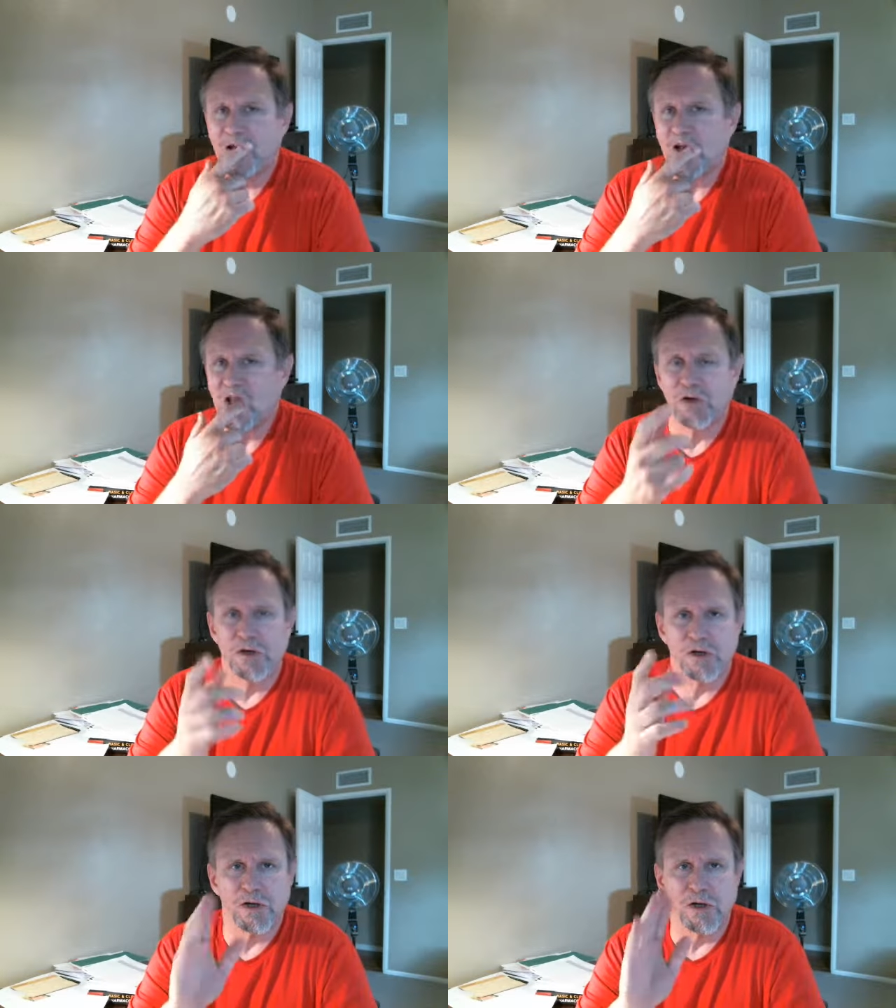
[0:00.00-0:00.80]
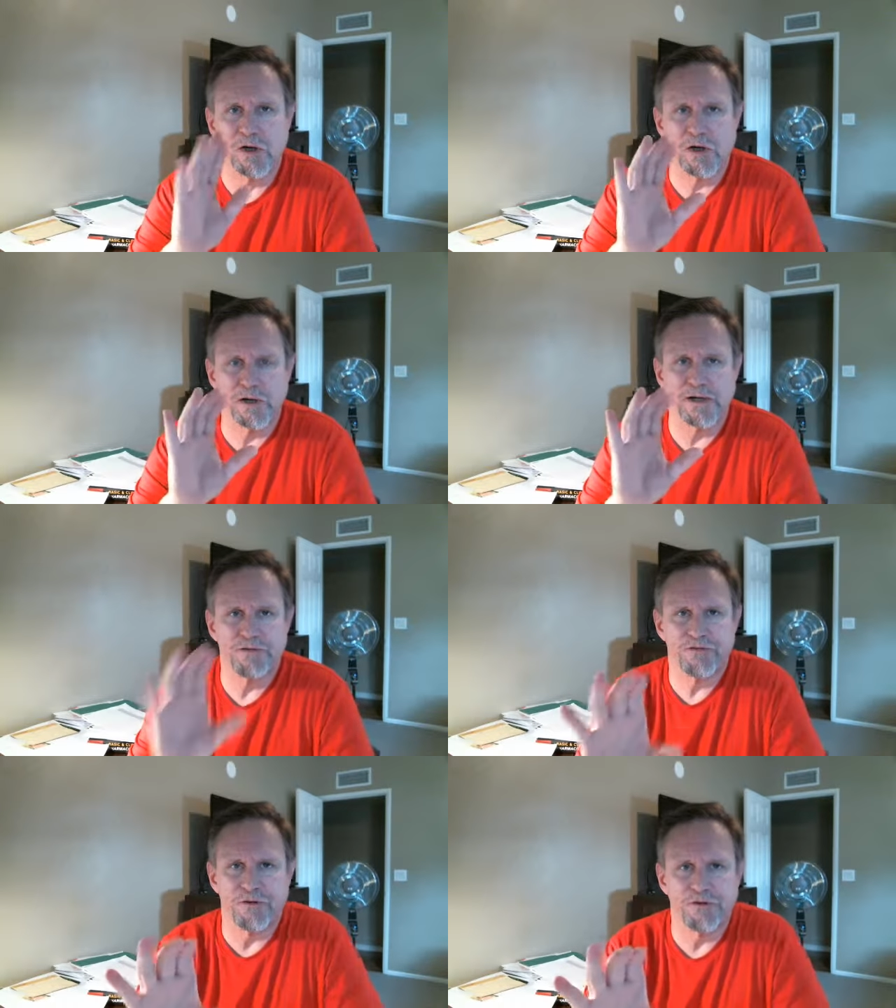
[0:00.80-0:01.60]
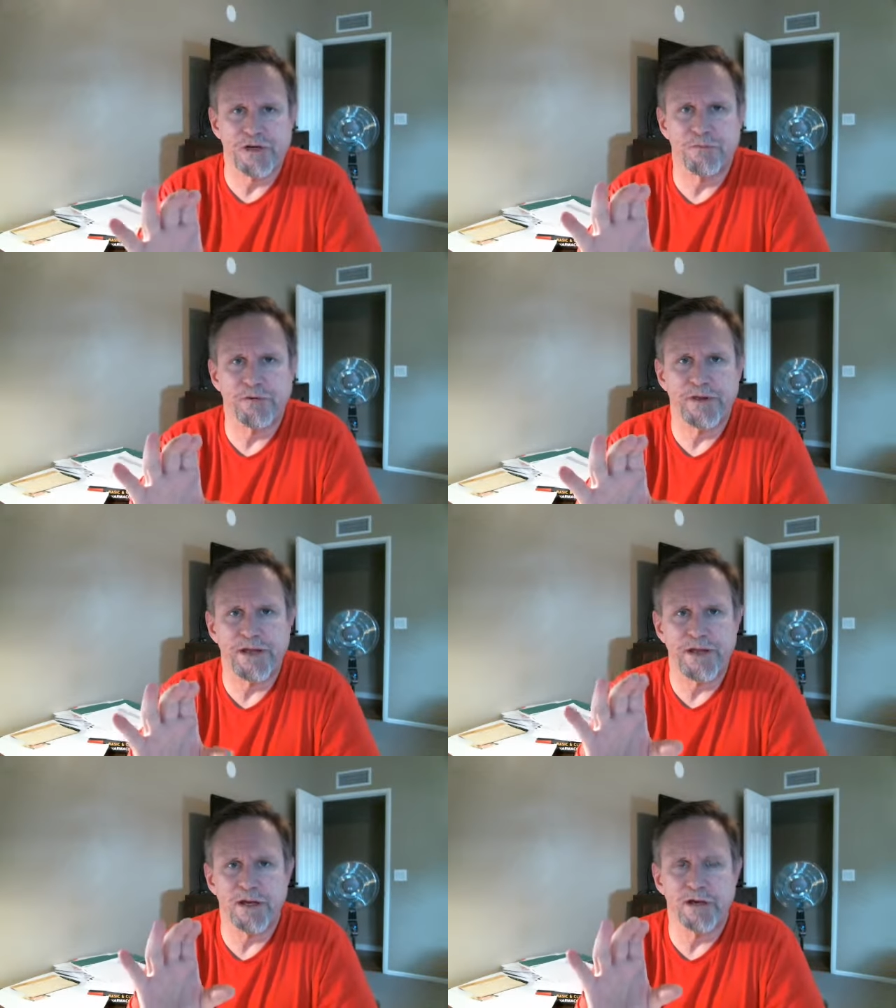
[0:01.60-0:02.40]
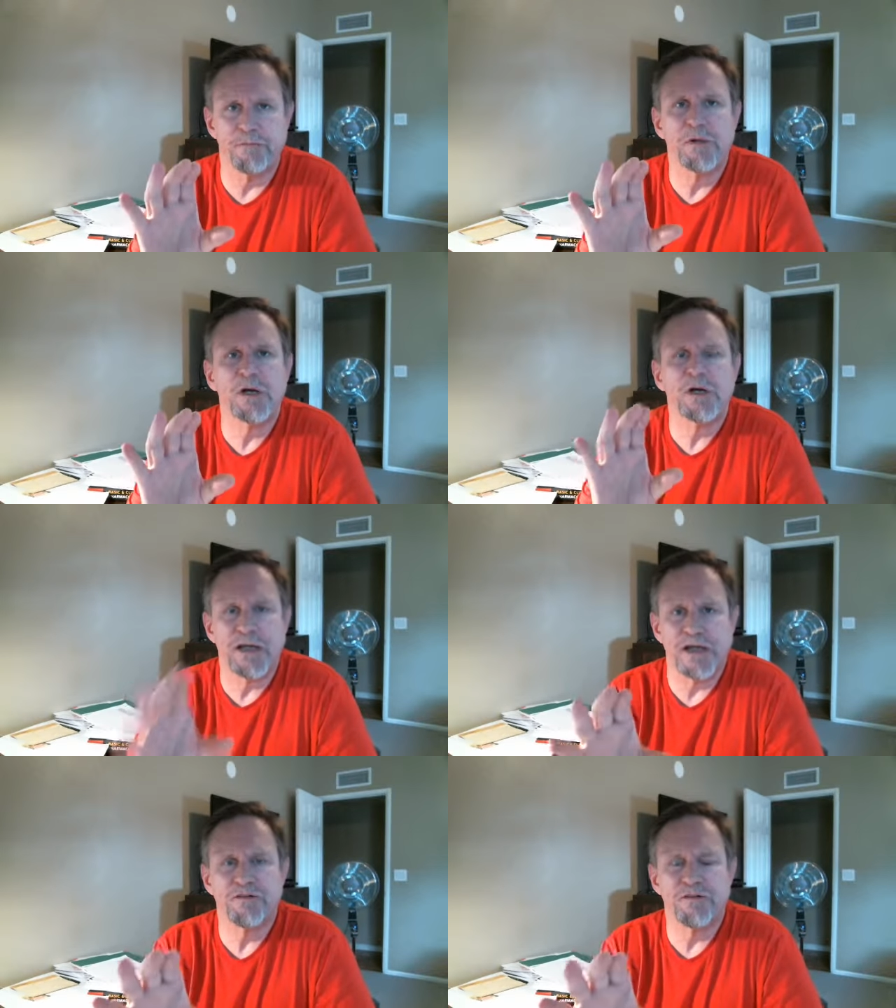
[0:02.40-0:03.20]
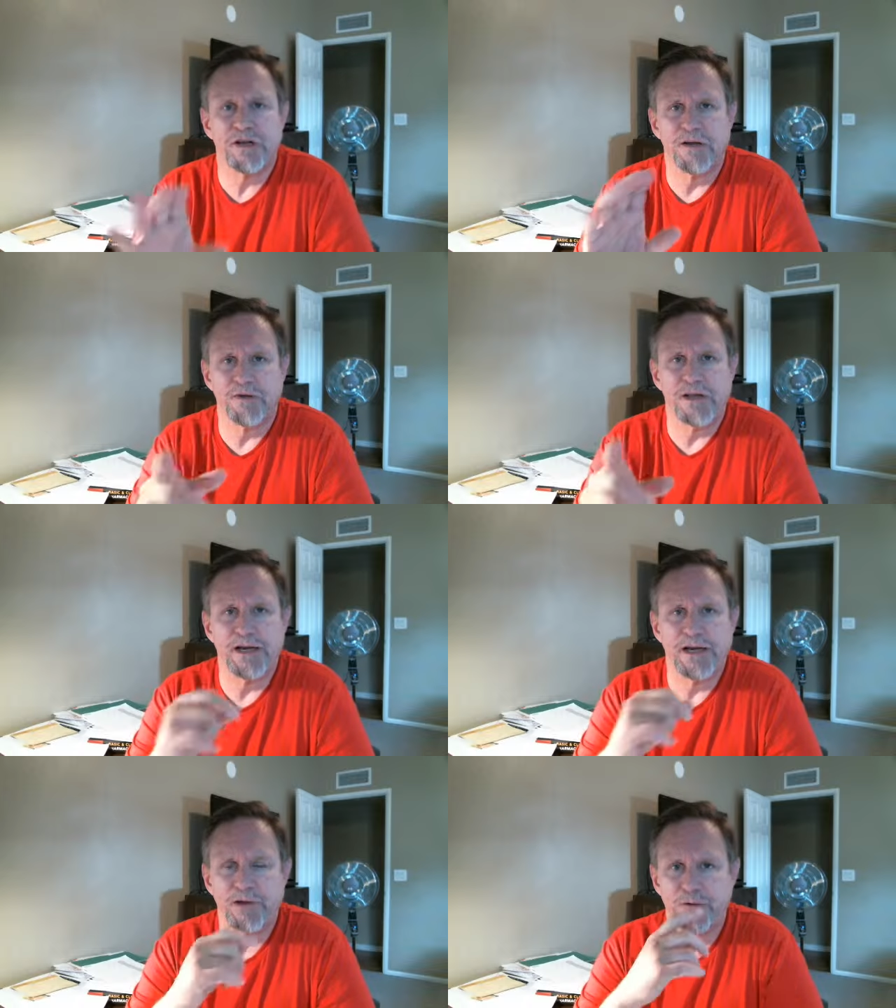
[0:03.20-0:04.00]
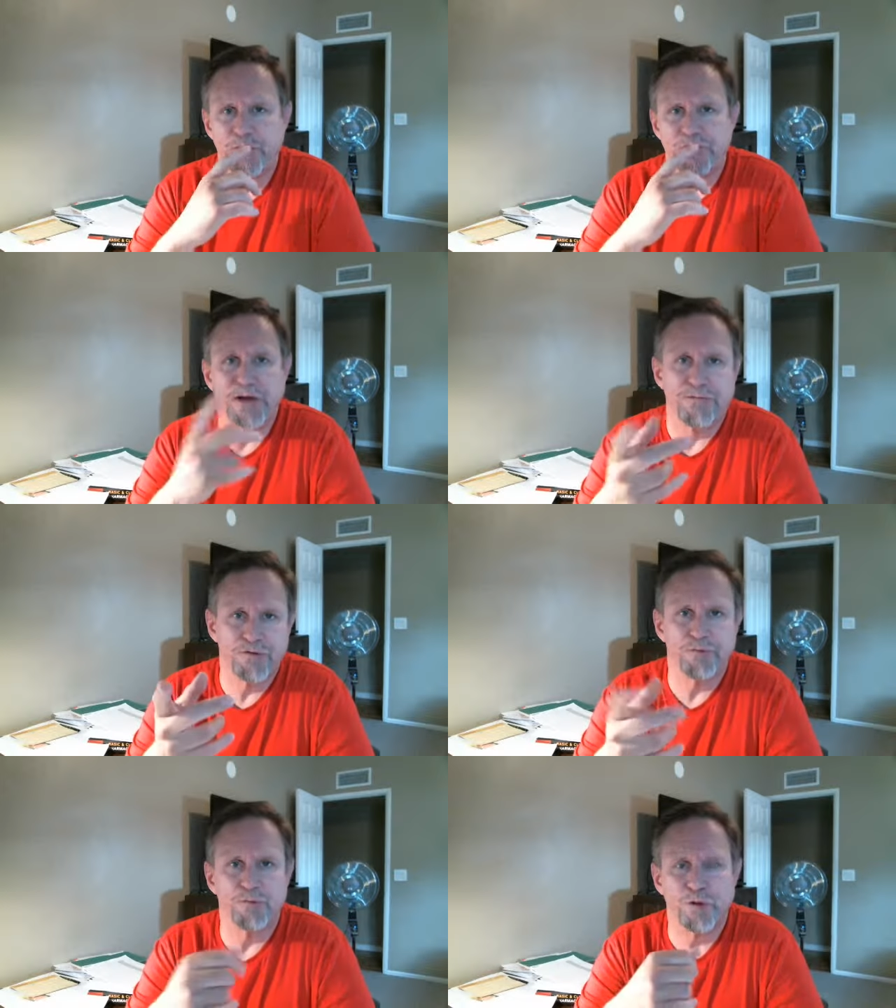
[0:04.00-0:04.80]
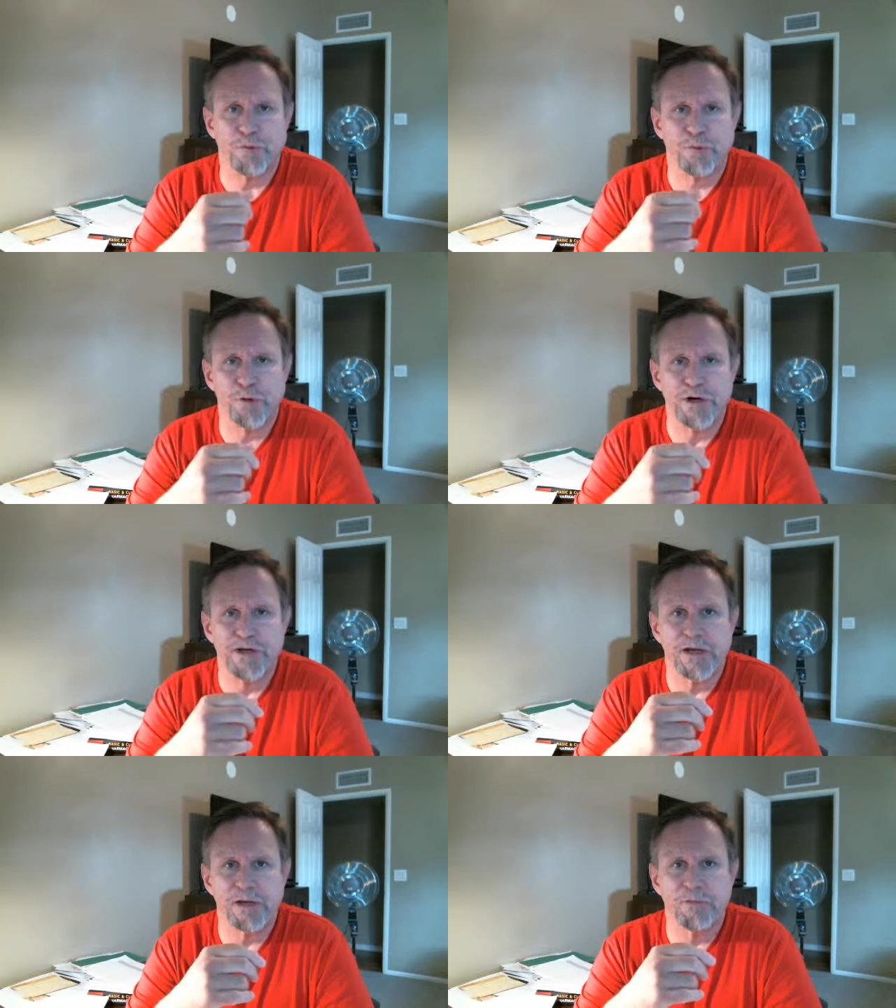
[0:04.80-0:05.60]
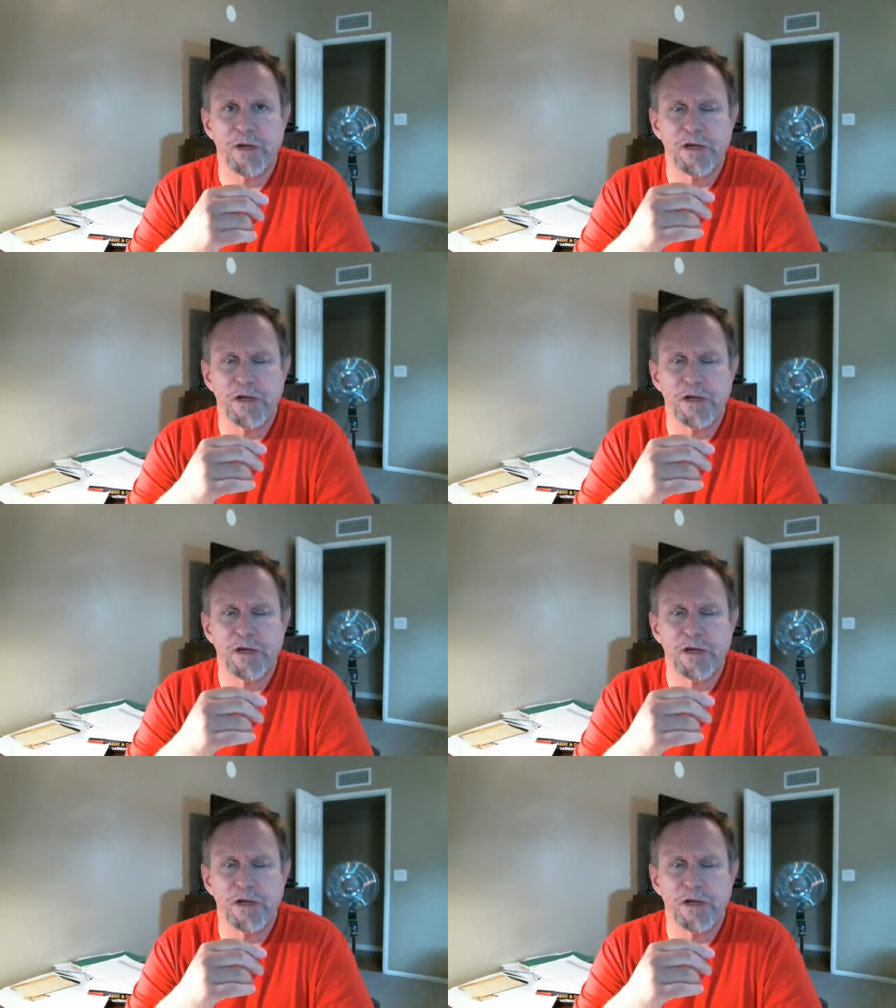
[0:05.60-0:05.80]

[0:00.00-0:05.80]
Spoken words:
and you can look along, it starts out with a case study of a lady who's having some trouble breathing,